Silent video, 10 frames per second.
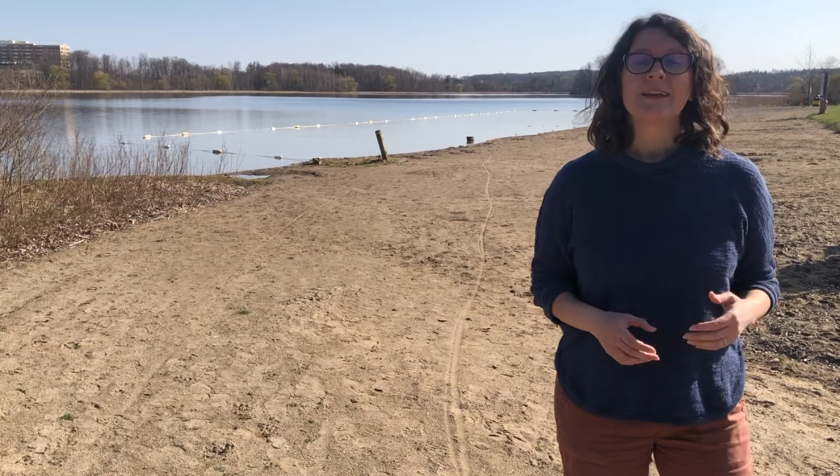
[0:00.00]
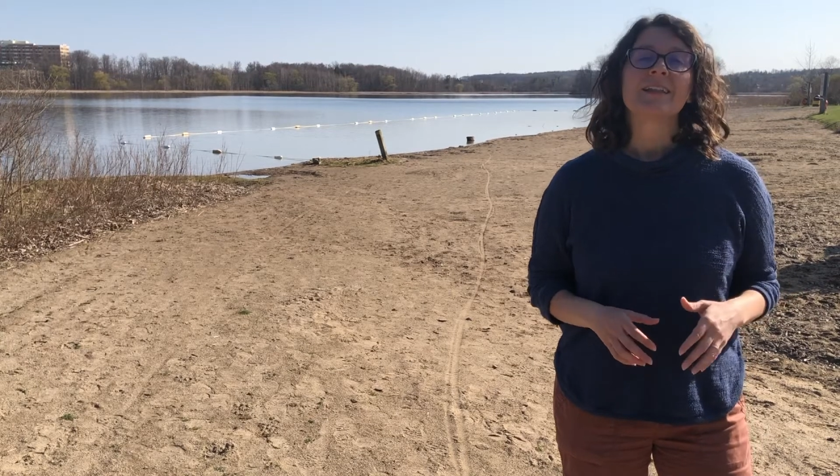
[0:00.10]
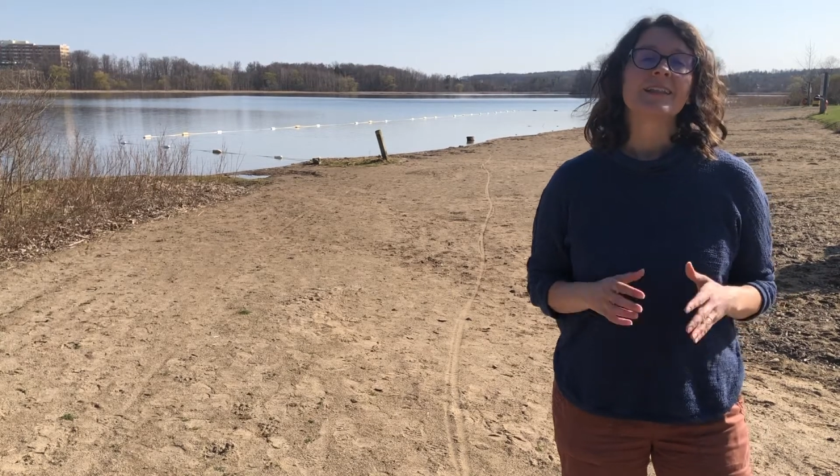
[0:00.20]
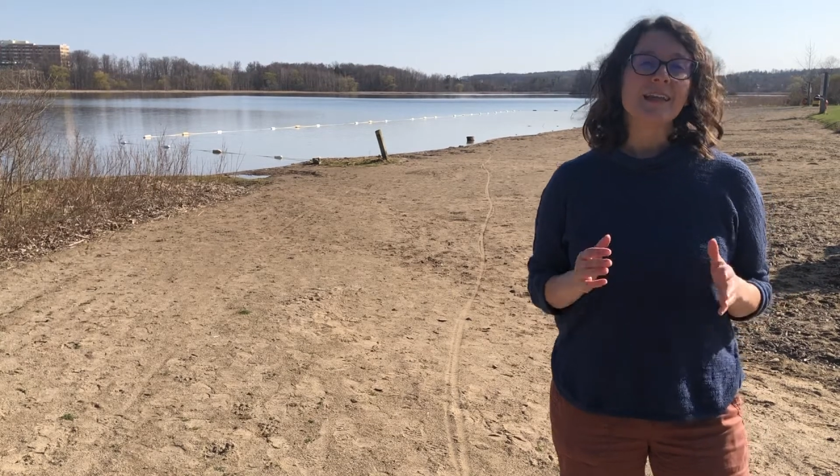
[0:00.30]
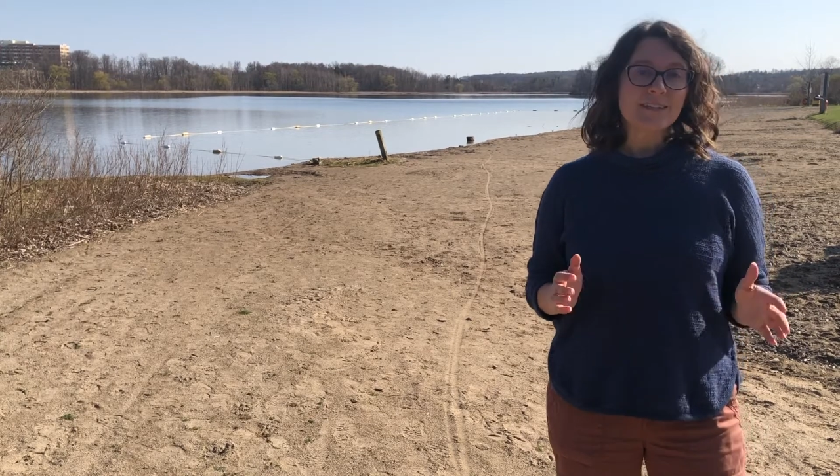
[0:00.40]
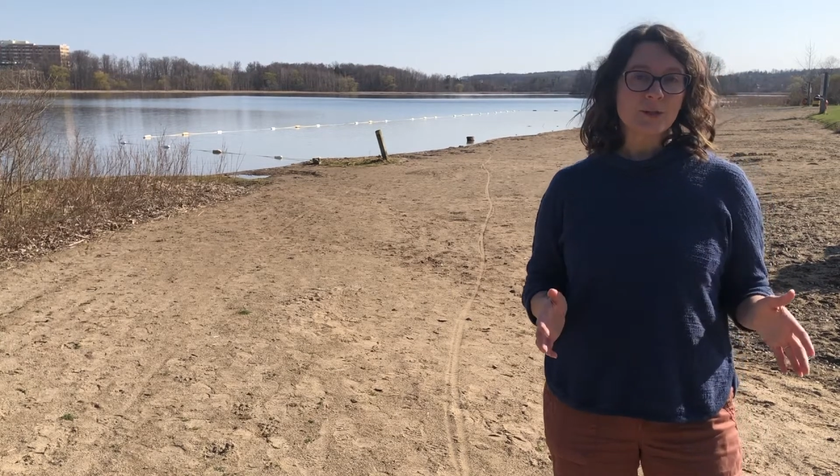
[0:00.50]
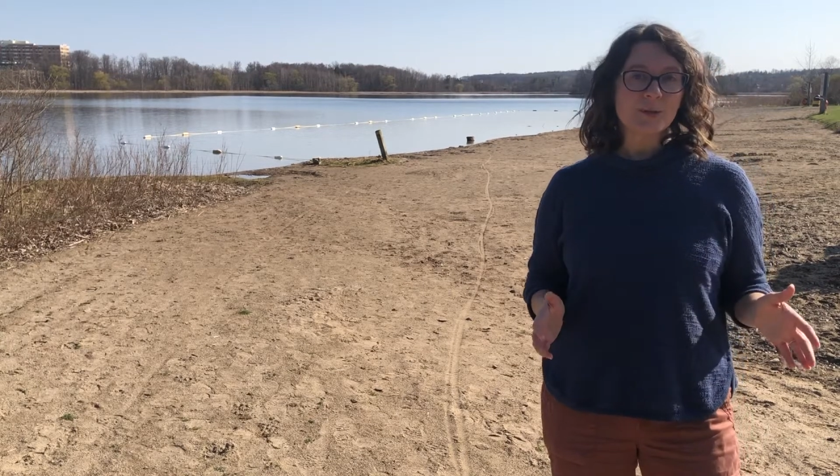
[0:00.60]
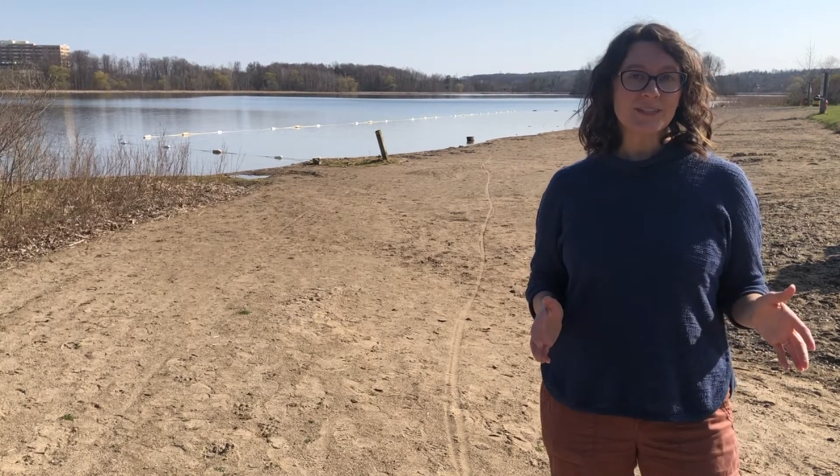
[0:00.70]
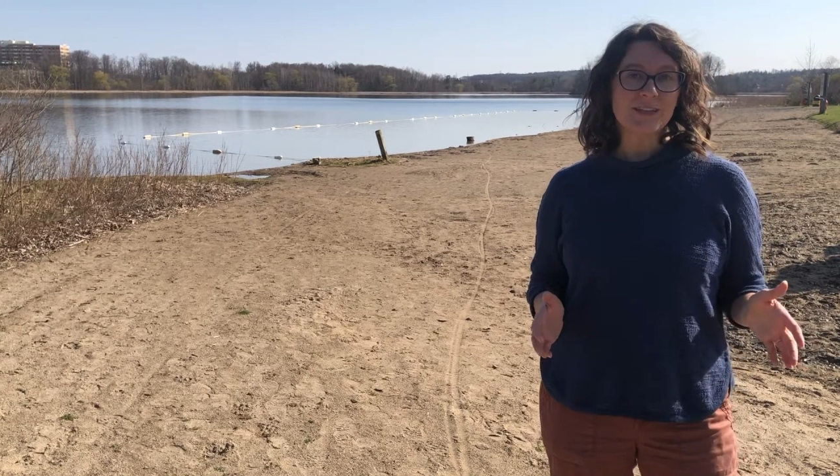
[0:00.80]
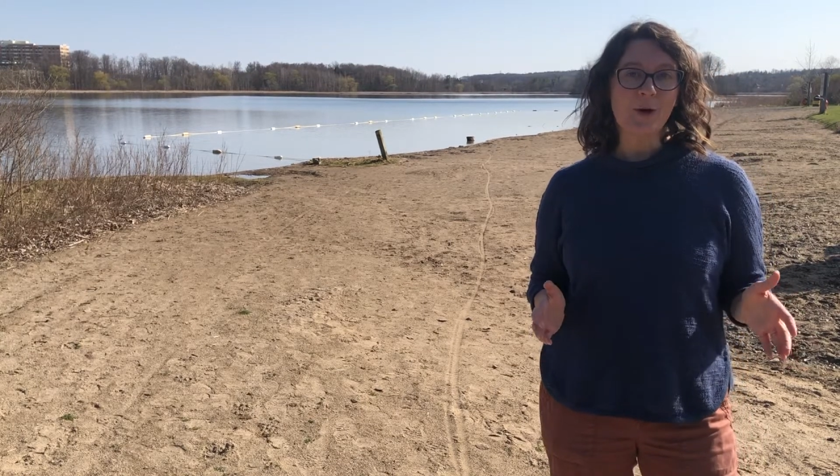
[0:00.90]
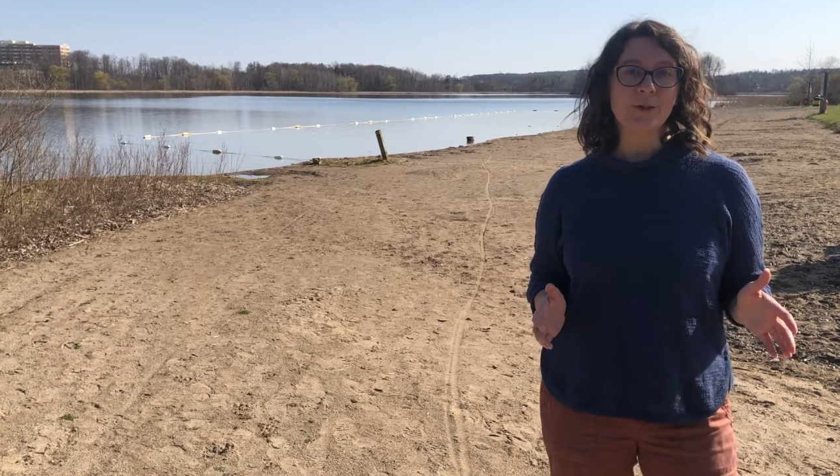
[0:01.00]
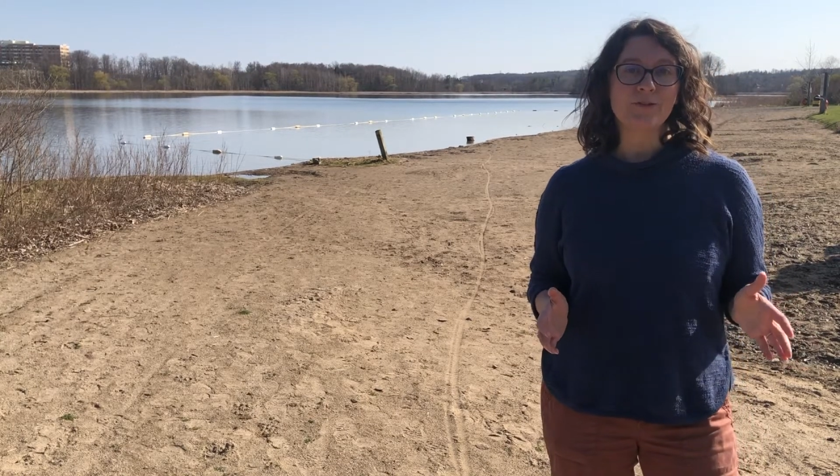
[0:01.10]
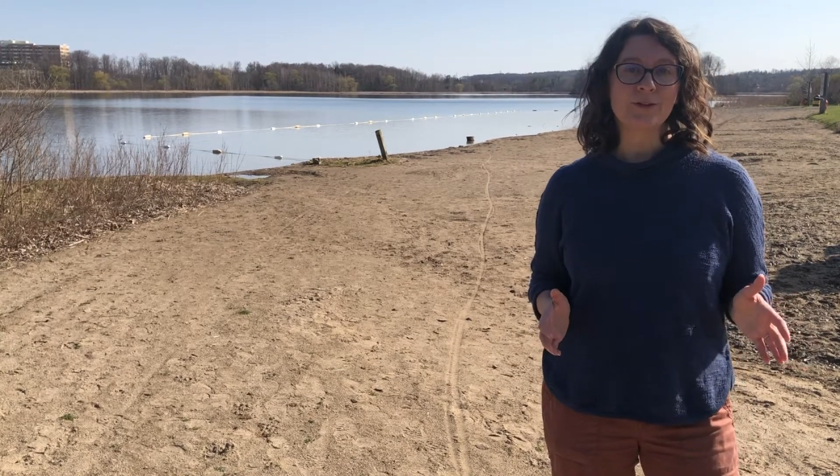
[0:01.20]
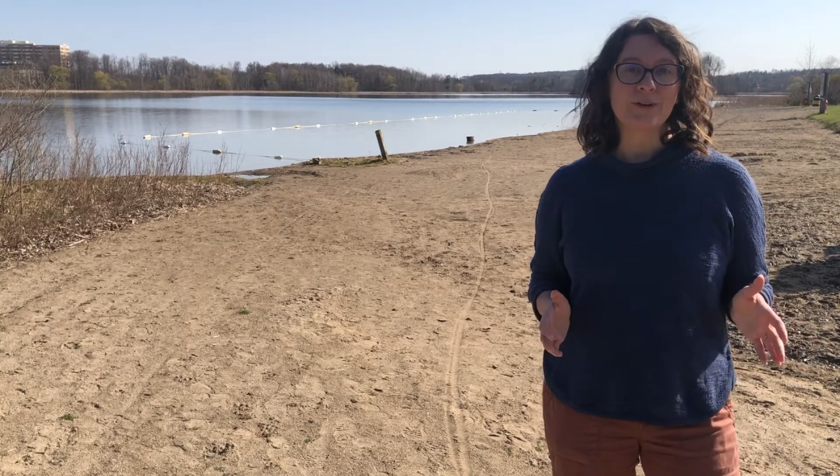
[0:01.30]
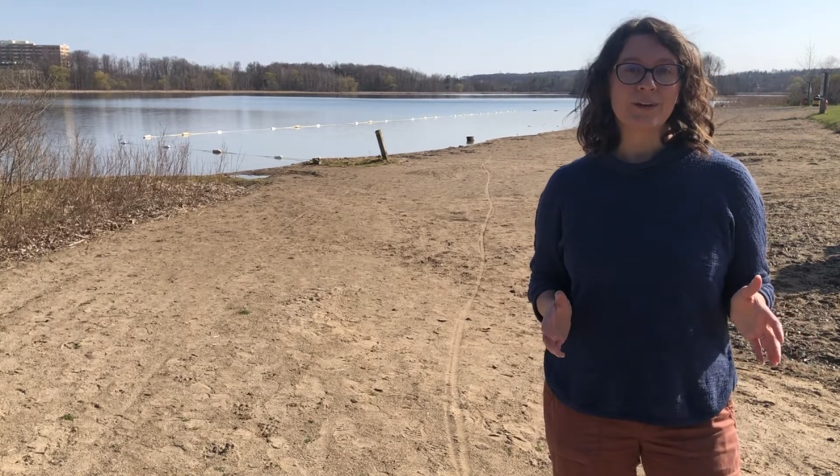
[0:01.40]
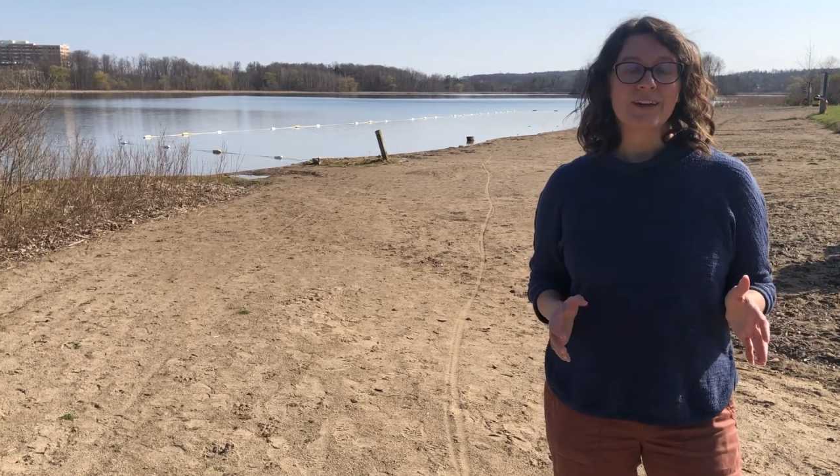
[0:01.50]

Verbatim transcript: Let's go see Oliver